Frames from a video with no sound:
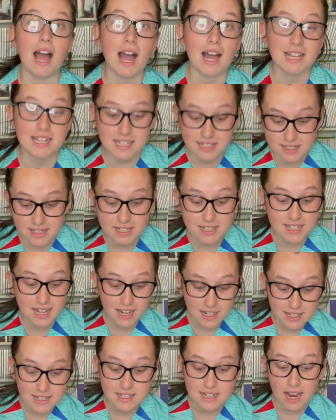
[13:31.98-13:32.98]
it's the
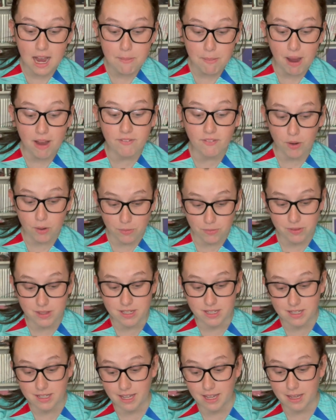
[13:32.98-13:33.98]
second time I've owned
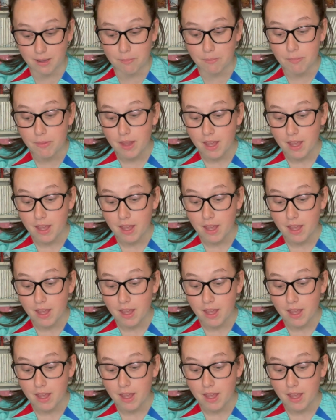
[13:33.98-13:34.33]
this game.